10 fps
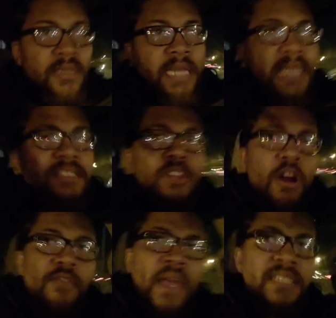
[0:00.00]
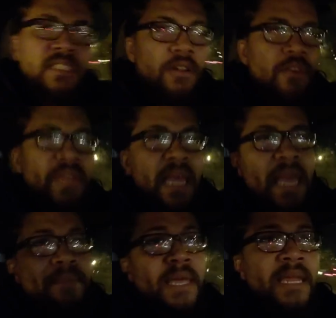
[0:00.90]
That starvation over there,
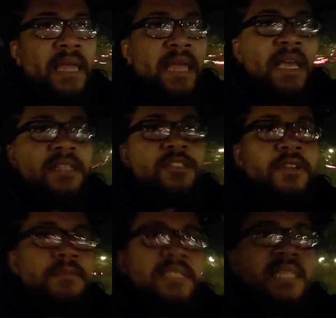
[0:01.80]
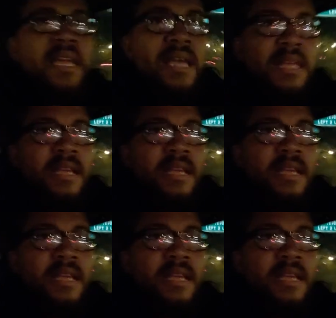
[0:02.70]
hey man, the scriptures say